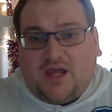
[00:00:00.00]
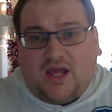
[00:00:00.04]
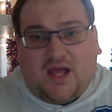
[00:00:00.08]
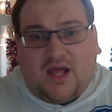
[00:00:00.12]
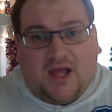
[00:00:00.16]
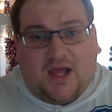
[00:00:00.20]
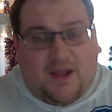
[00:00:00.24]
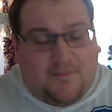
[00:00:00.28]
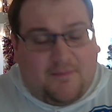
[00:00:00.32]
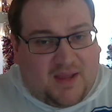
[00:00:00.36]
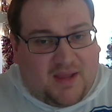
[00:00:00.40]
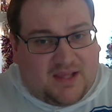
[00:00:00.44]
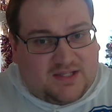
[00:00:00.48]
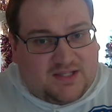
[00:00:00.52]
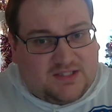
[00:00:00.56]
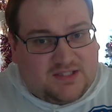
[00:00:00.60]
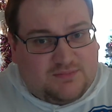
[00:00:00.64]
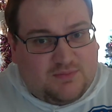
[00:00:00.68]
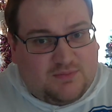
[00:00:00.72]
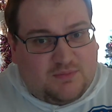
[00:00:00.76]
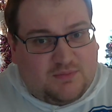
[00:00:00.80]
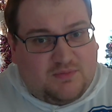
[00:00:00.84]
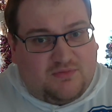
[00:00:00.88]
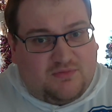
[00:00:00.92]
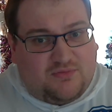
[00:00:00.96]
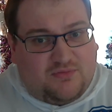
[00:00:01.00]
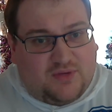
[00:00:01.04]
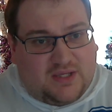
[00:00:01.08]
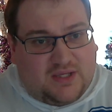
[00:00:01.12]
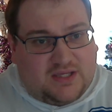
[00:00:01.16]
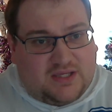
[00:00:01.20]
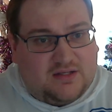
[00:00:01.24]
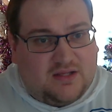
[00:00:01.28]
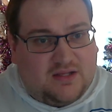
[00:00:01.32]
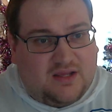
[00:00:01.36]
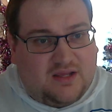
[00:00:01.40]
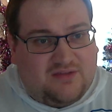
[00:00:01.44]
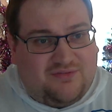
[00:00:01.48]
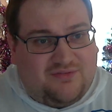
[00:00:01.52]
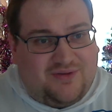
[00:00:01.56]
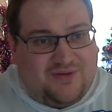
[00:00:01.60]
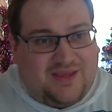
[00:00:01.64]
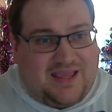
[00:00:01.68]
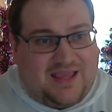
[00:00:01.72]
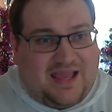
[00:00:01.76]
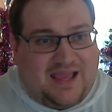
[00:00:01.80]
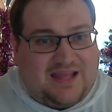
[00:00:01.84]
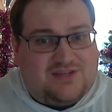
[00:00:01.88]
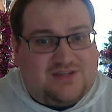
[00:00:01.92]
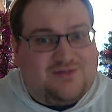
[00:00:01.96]
at a maximum if we can
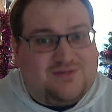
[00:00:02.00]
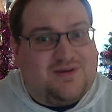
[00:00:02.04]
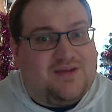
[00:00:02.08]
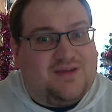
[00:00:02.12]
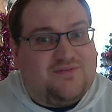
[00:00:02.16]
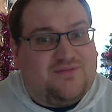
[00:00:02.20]
do it.